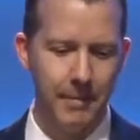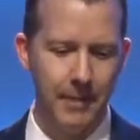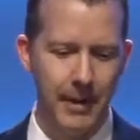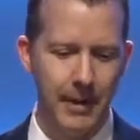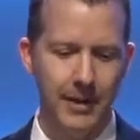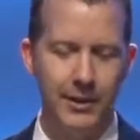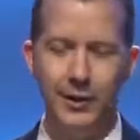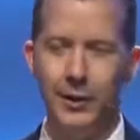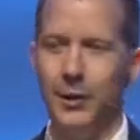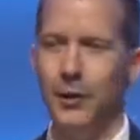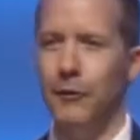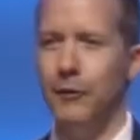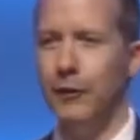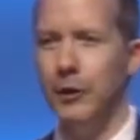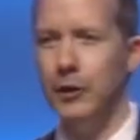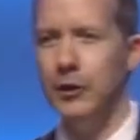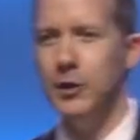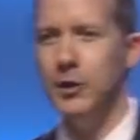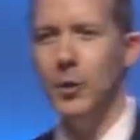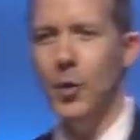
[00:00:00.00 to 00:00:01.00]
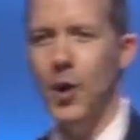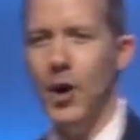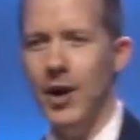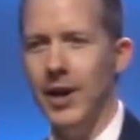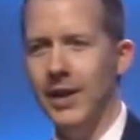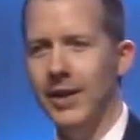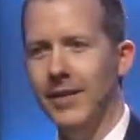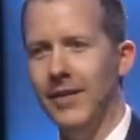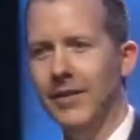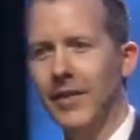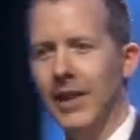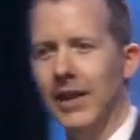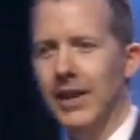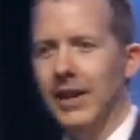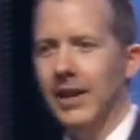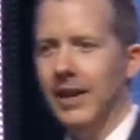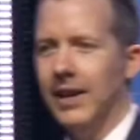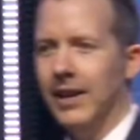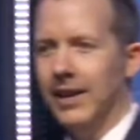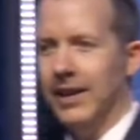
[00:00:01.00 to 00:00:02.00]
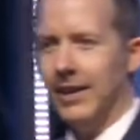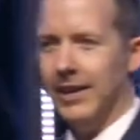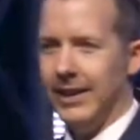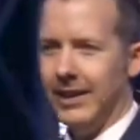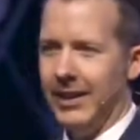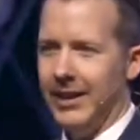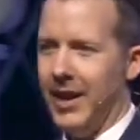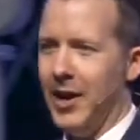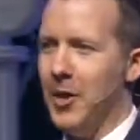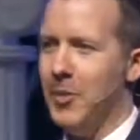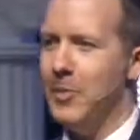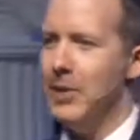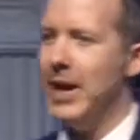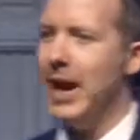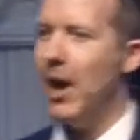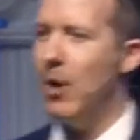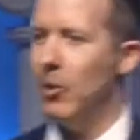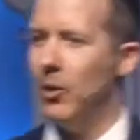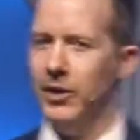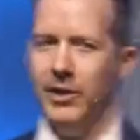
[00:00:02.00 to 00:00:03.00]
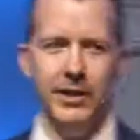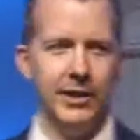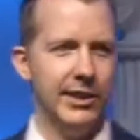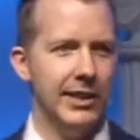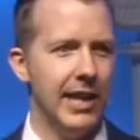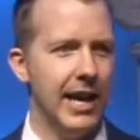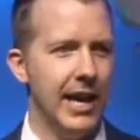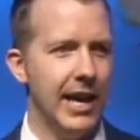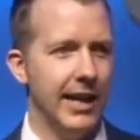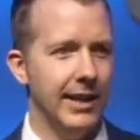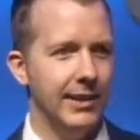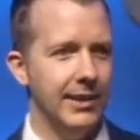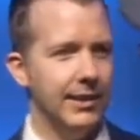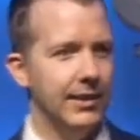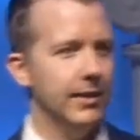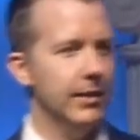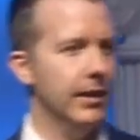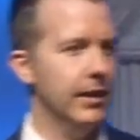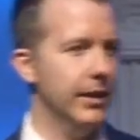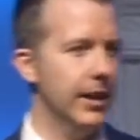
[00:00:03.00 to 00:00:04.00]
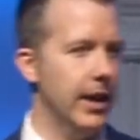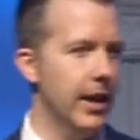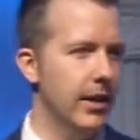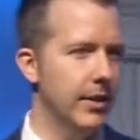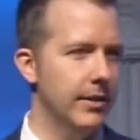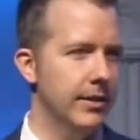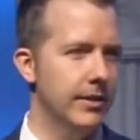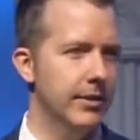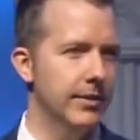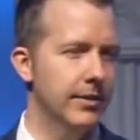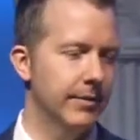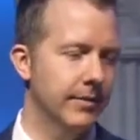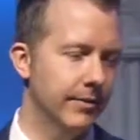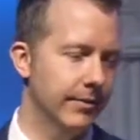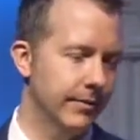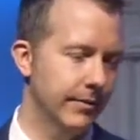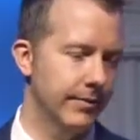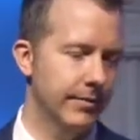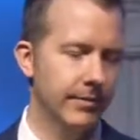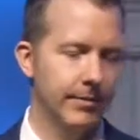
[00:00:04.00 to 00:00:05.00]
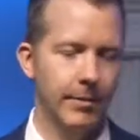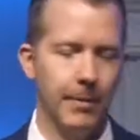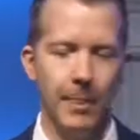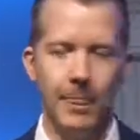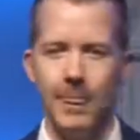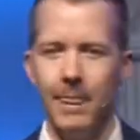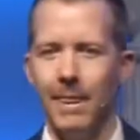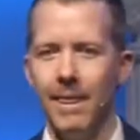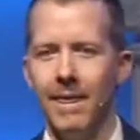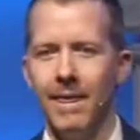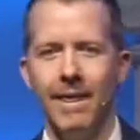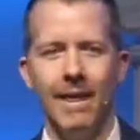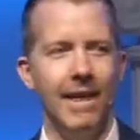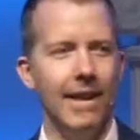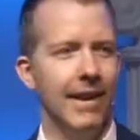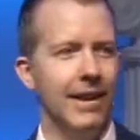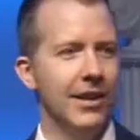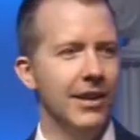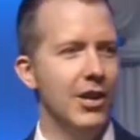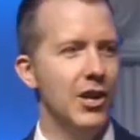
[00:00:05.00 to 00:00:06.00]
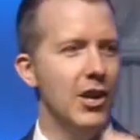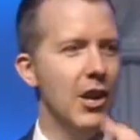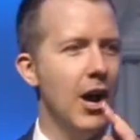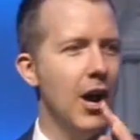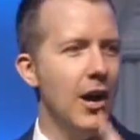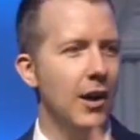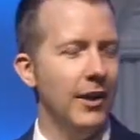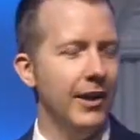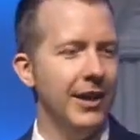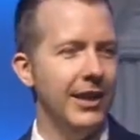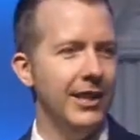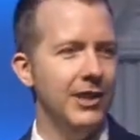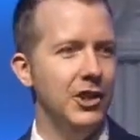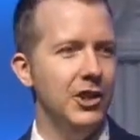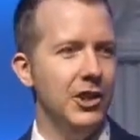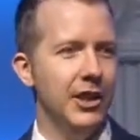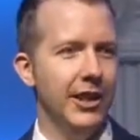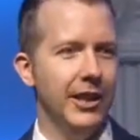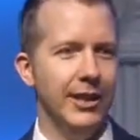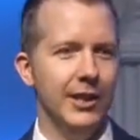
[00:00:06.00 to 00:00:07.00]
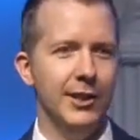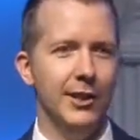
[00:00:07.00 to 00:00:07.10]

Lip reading: So the first one, help me out with this, guys and gals. Knowledge is